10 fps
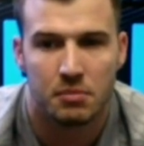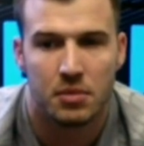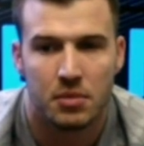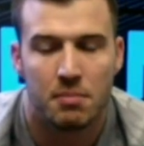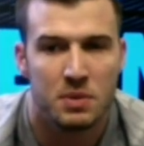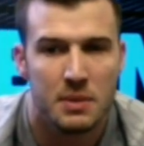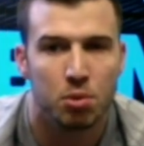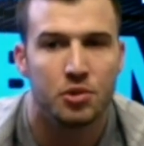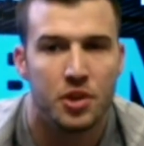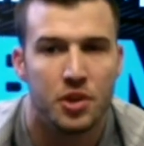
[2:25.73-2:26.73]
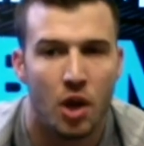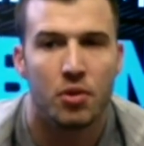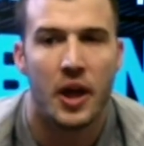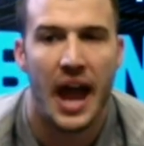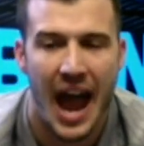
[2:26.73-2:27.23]
But most people
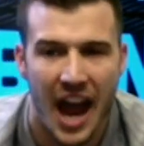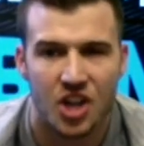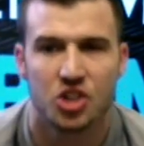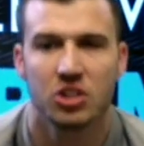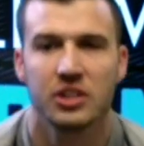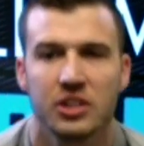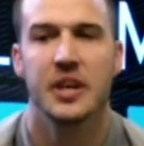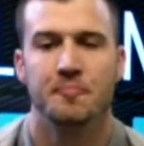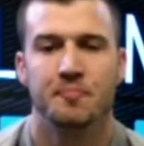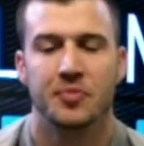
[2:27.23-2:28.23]
don't actually